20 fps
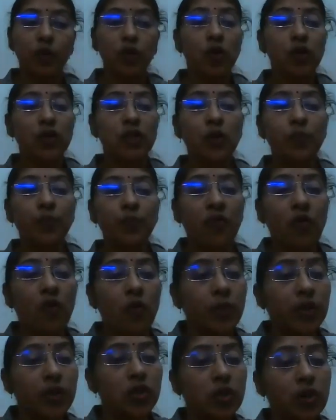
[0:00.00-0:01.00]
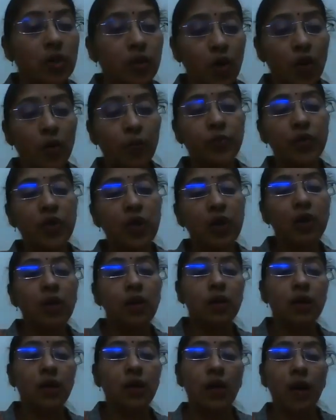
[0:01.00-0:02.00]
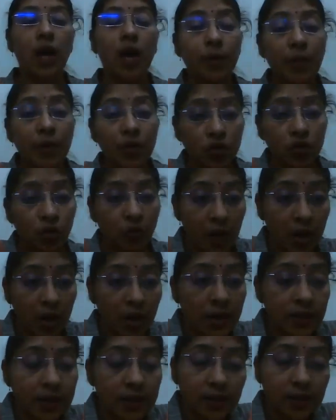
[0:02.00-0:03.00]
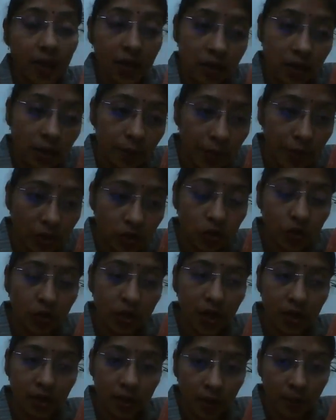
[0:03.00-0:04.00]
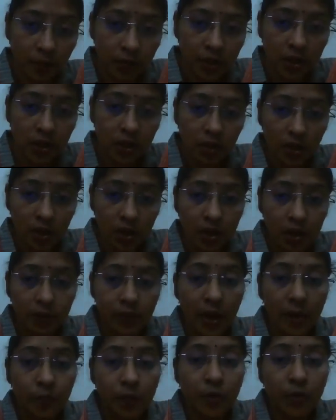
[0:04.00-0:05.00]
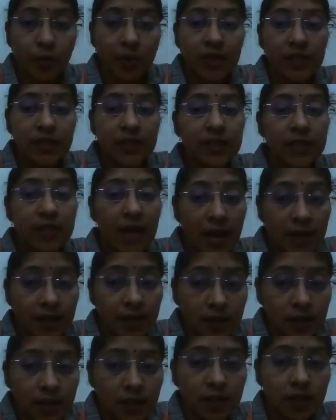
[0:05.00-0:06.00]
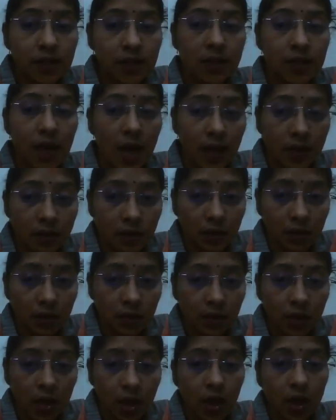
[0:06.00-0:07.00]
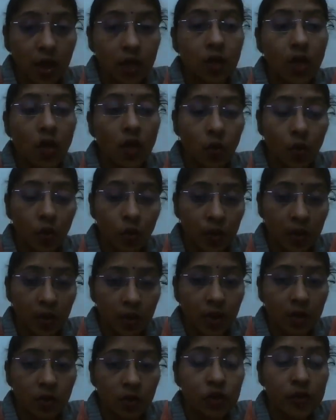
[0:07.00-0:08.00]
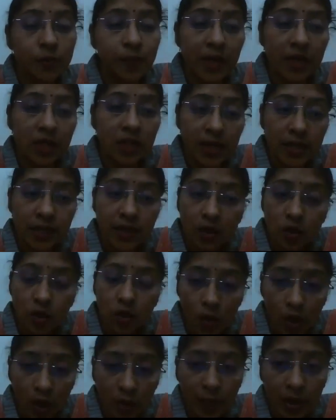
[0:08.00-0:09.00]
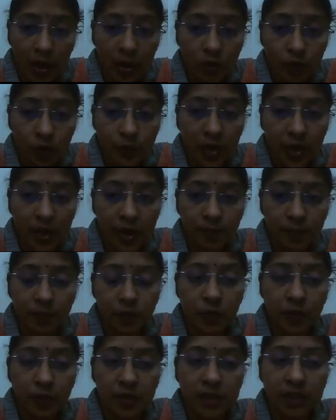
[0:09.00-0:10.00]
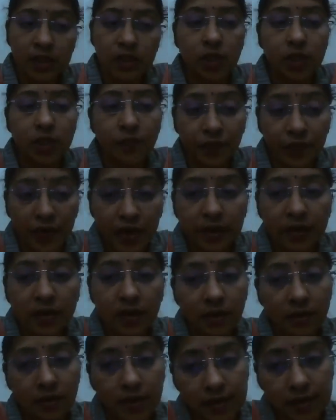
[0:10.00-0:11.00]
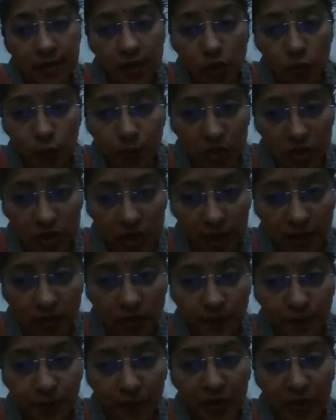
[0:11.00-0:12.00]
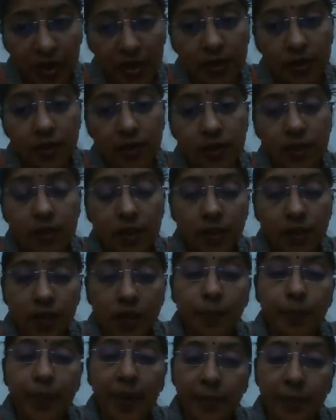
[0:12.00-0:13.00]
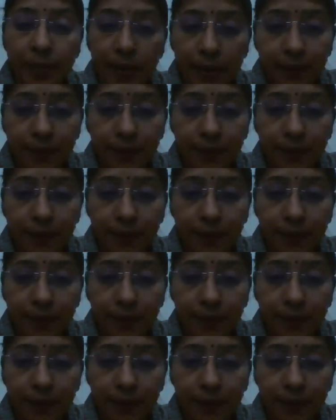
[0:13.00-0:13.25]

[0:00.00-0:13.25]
because of formation of the hematoma inside the peritoneal cavity, abdomen is tense, tender in the low, especially in the lower part of the abdomen. Shifting dullness is present. Rigidity may